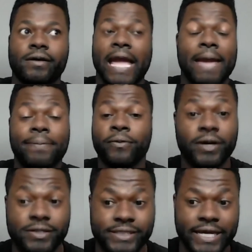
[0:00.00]
happy with
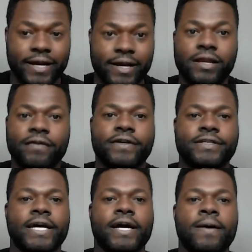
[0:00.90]
her style. I love her
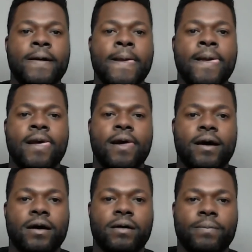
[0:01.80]
style.
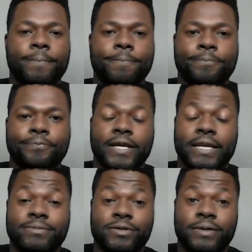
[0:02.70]
Um, and
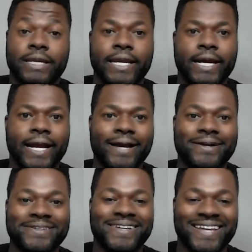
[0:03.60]
I'm so glad I got
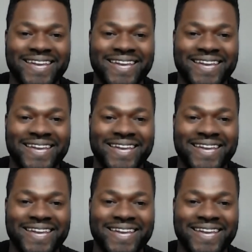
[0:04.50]
her.